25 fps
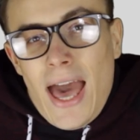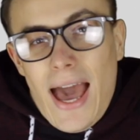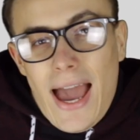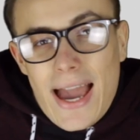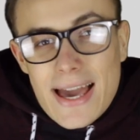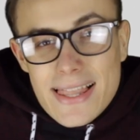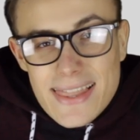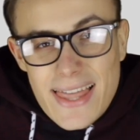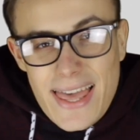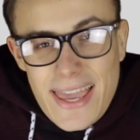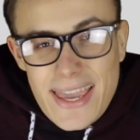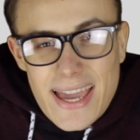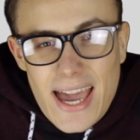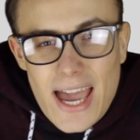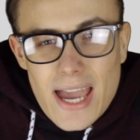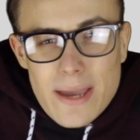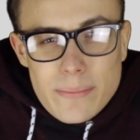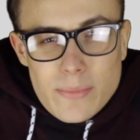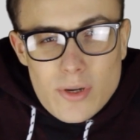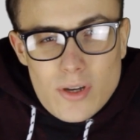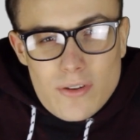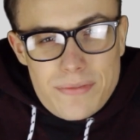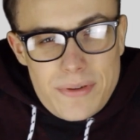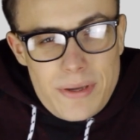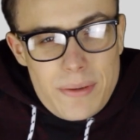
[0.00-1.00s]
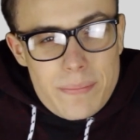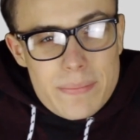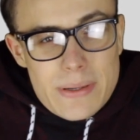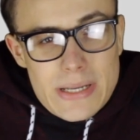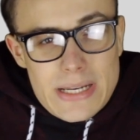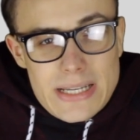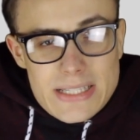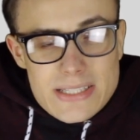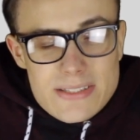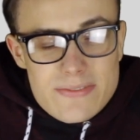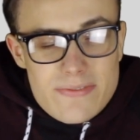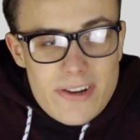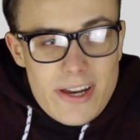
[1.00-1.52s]
I like iMovie,
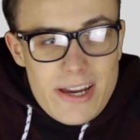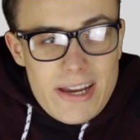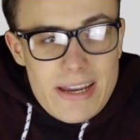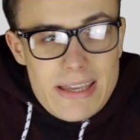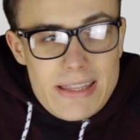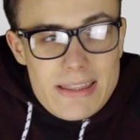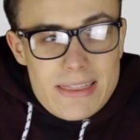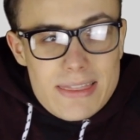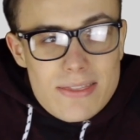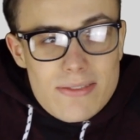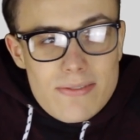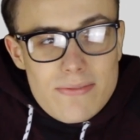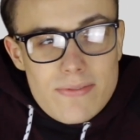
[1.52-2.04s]
but it's very